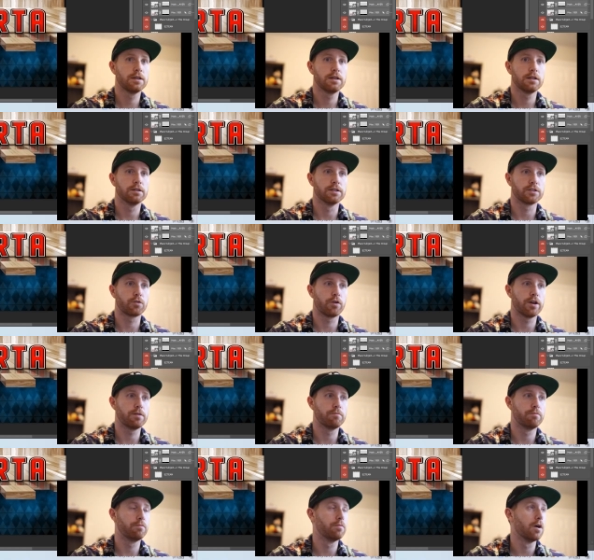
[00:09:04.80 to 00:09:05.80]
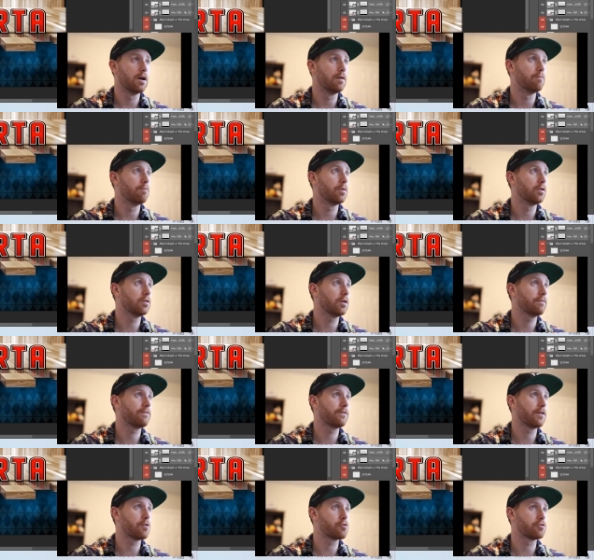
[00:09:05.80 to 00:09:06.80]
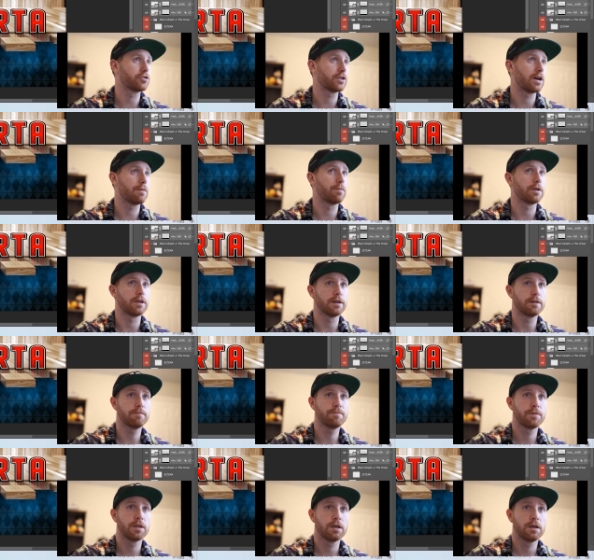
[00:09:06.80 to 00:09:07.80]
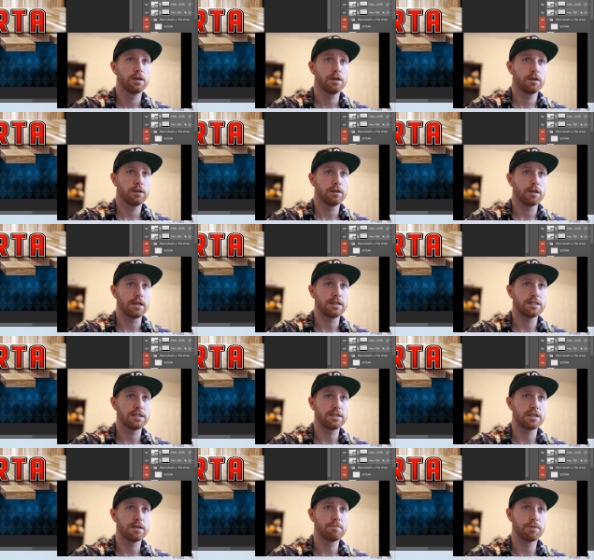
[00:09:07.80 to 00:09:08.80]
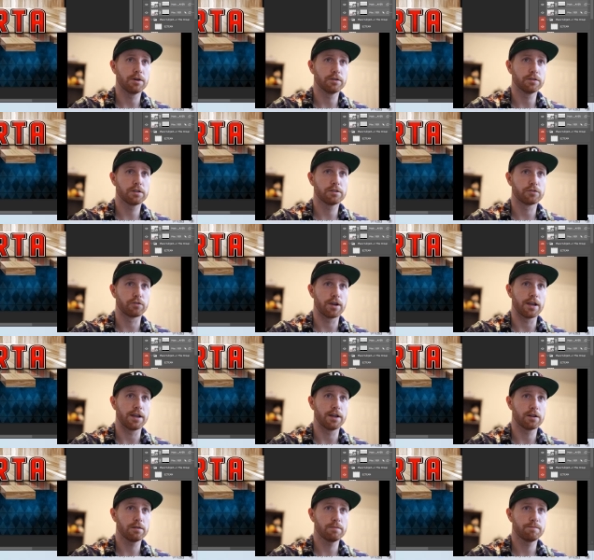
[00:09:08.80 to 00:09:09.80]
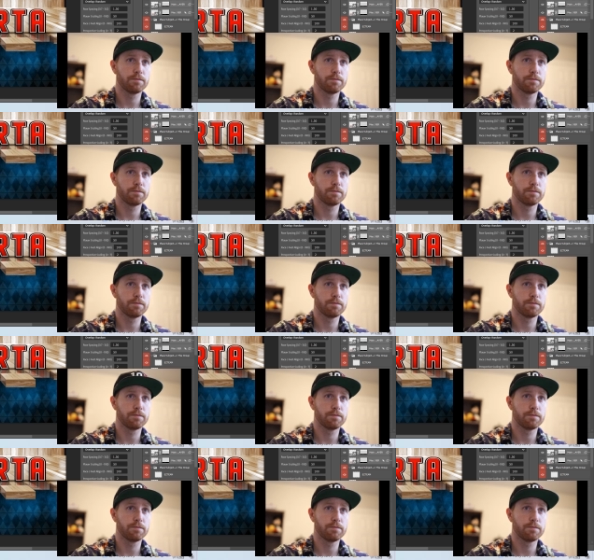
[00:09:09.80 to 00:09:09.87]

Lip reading: let's go ahead and pull up Photoshop again. Easy Team Builder is right here.